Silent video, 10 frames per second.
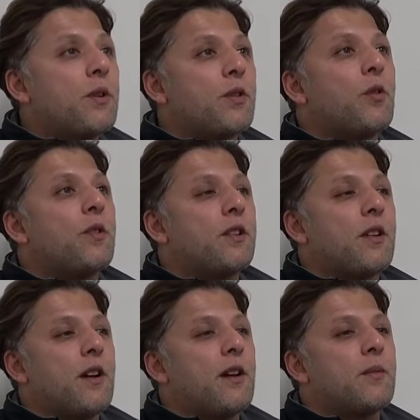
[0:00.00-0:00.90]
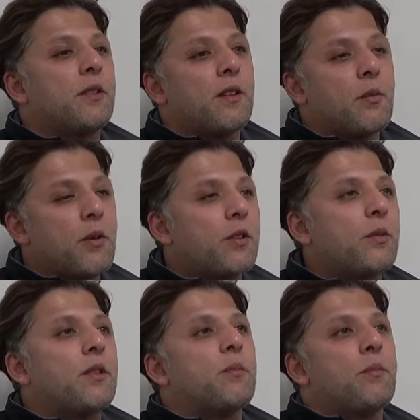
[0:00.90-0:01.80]
with over time because I've worked
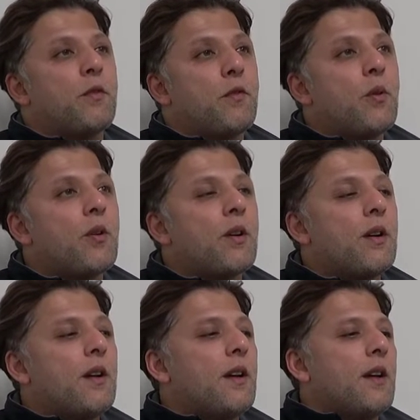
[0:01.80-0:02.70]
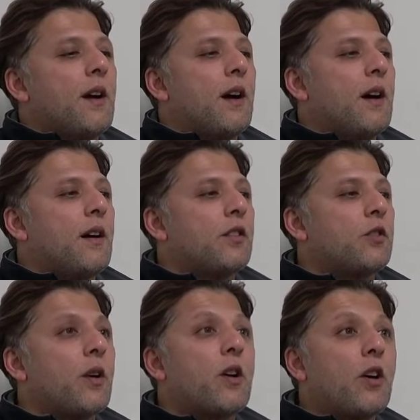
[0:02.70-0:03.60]
with him before. Uh,
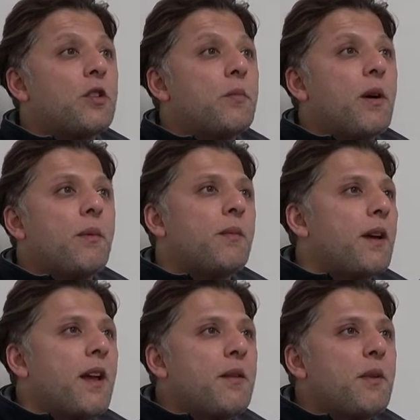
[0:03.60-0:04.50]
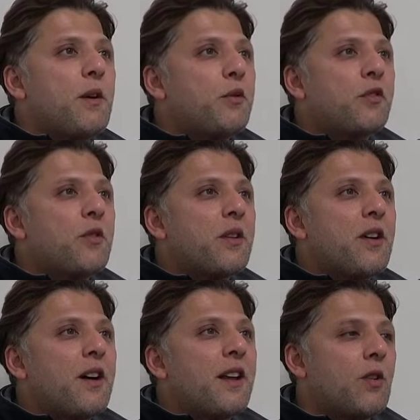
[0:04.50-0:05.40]
so I called him up. I'm like, hey man, what's going
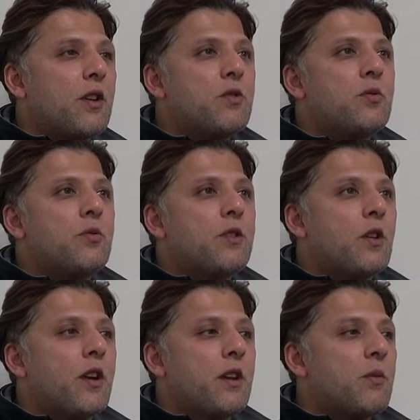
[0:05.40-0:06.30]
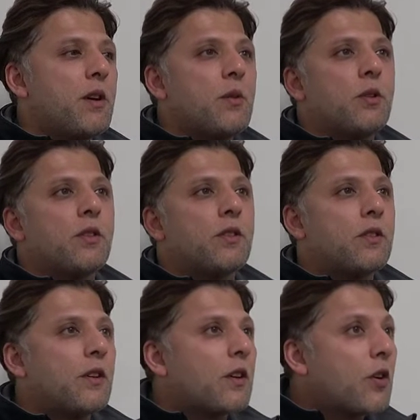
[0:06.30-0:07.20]
on? Like, are you you know anywhere with
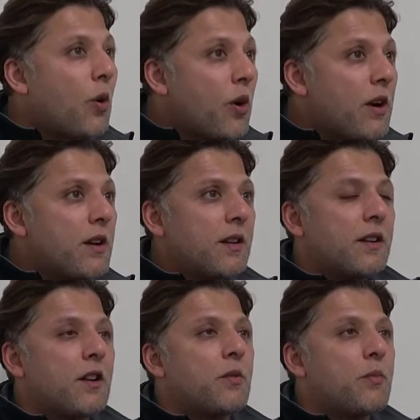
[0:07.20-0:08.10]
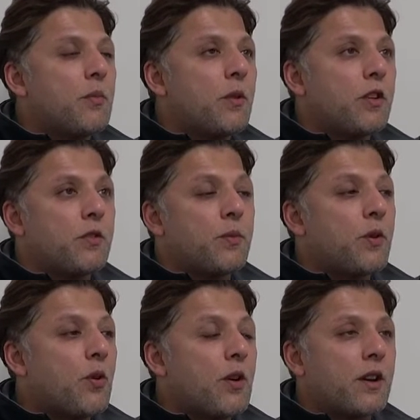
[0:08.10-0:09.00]
the court? You know, municipal
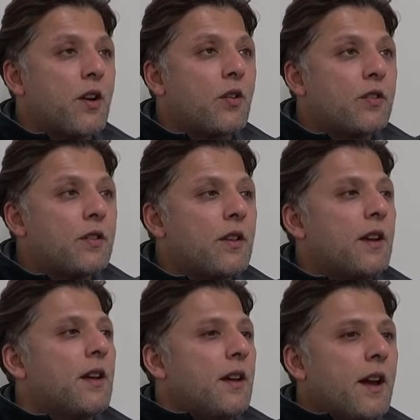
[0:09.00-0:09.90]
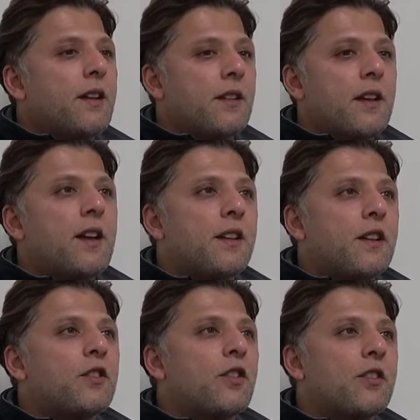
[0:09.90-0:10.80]
court, Carrollton. And he's like, yeah,
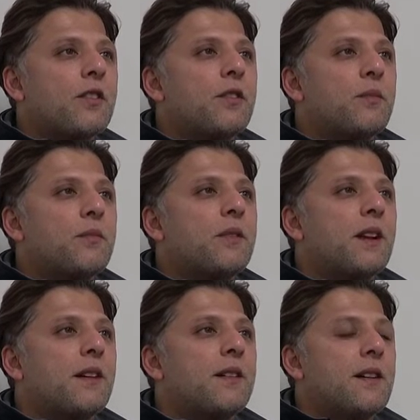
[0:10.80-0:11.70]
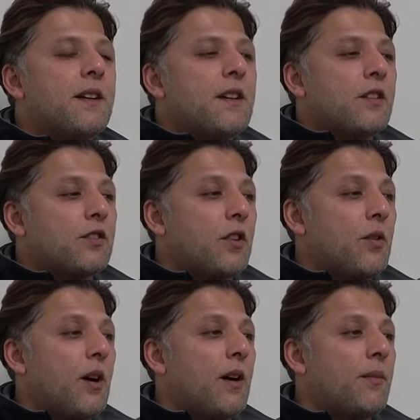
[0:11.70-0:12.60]
that's our system. You know?
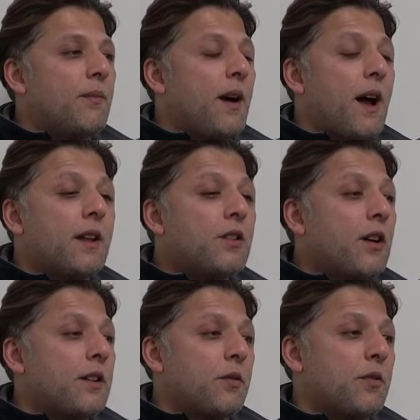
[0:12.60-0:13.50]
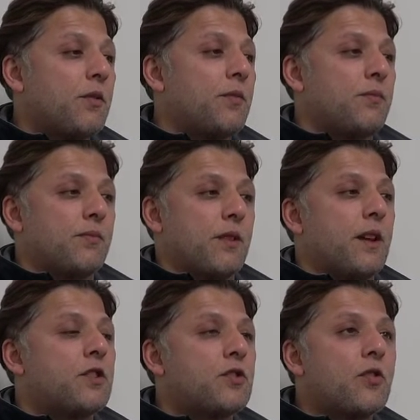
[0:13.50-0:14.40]
So um, I thought that was
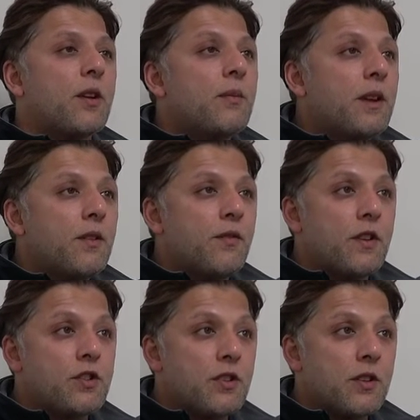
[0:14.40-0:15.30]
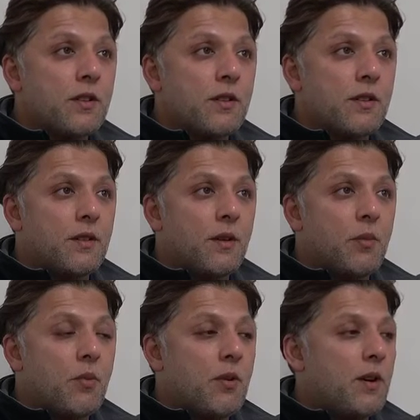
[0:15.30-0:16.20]
extremely efficient.
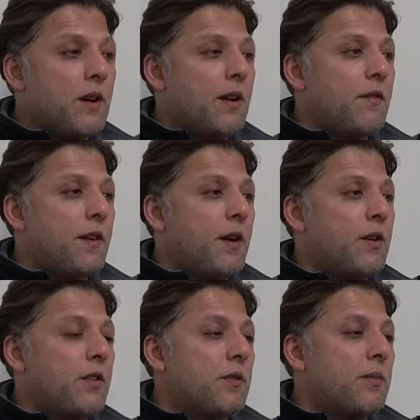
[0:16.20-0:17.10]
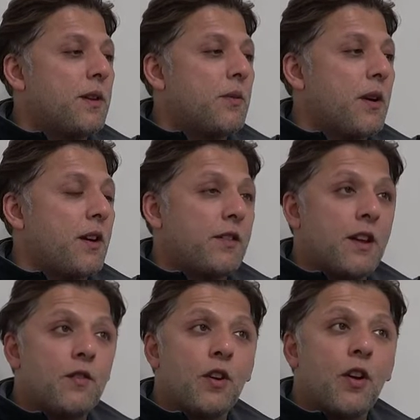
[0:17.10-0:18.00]
Number one, I found it to be where I
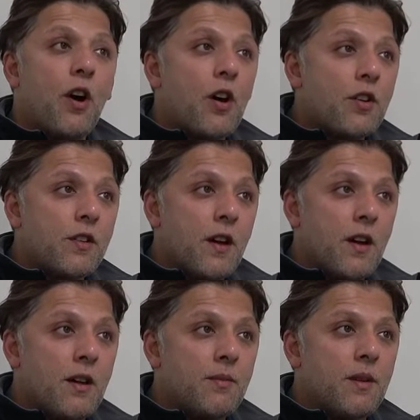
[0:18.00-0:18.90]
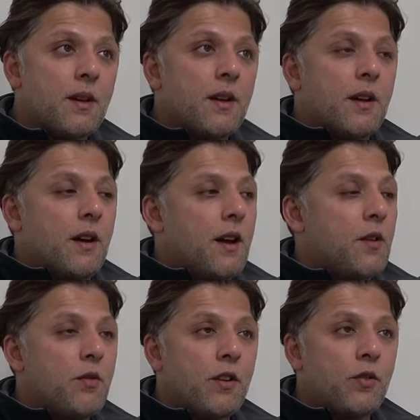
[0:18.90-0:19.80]
saved a lot of time
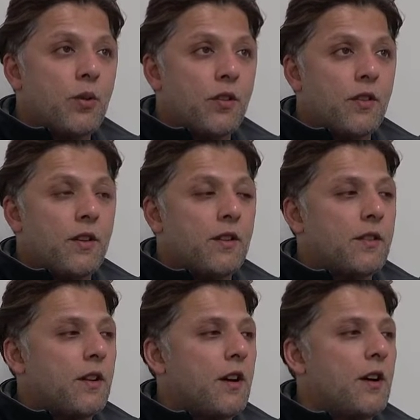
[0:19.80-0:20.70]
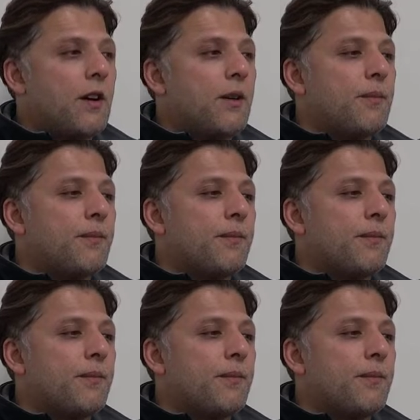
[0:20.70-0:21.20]
and resources, um,